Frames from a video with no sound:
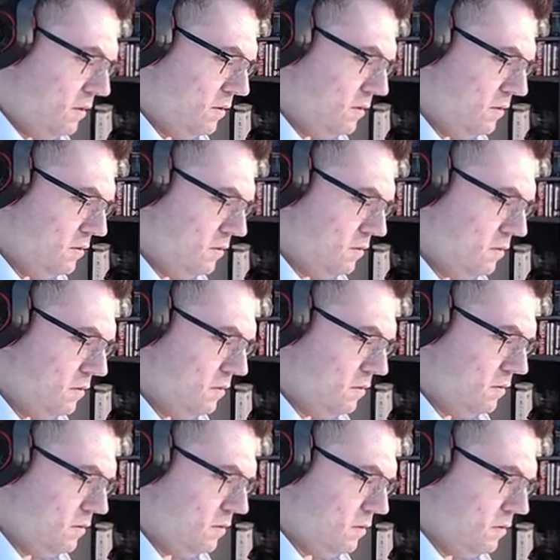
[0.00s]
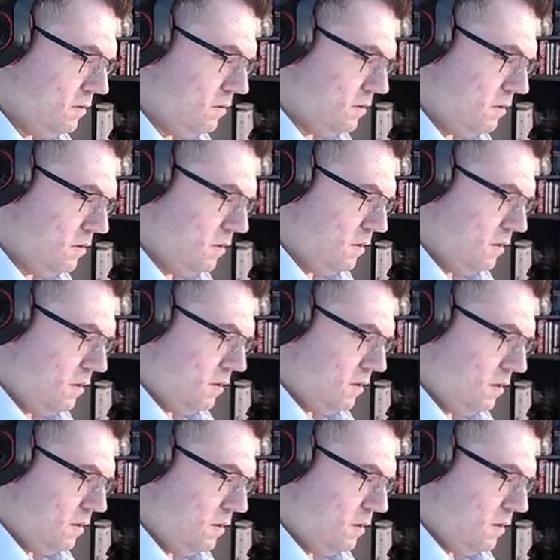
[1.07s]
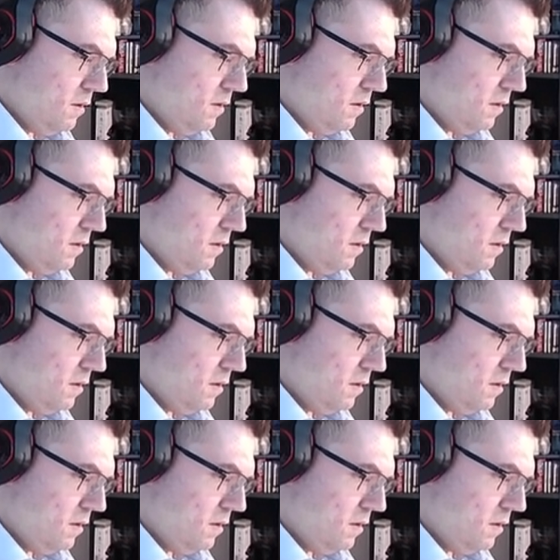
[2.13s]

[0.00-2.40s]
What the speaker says: (no one is talking)